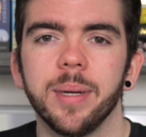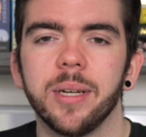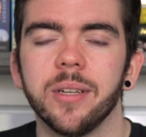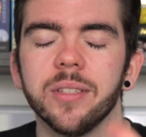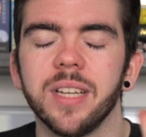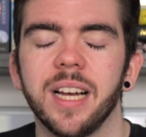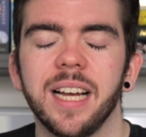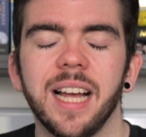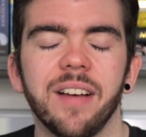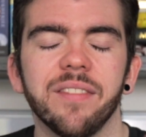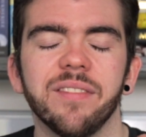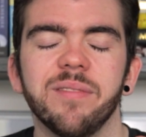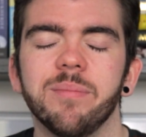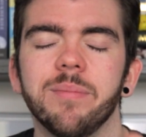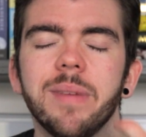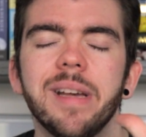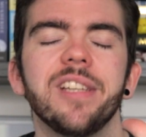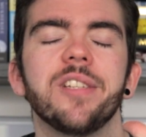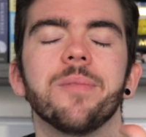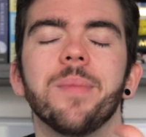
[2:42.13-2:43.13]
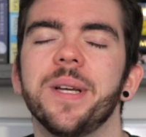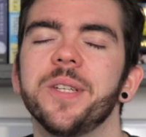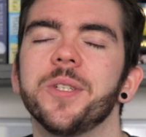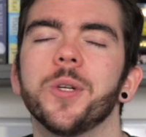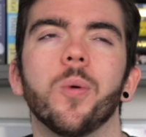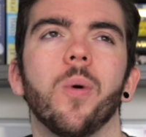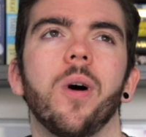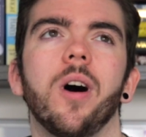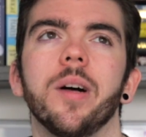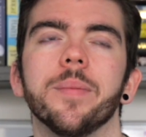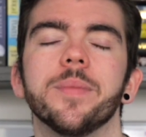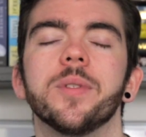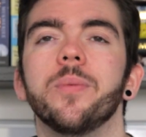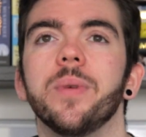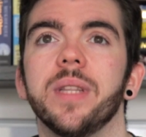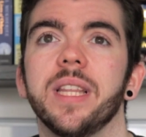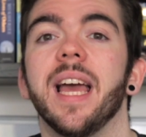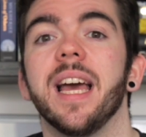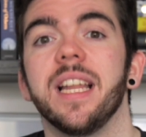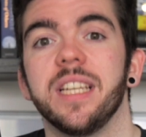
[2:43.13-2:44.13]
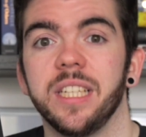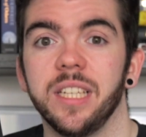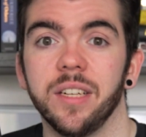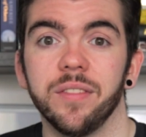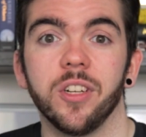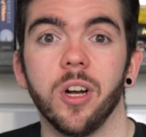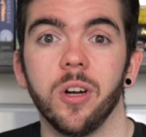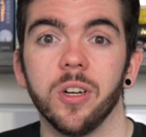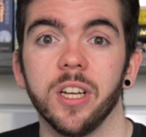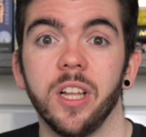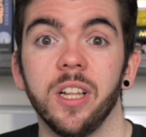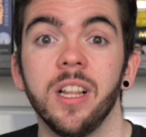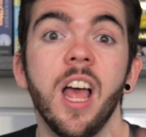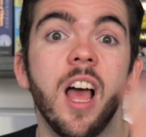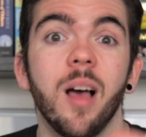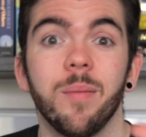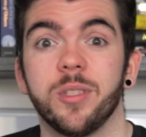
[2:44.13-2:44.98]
because I have major qualms with the ending of Gone Girl.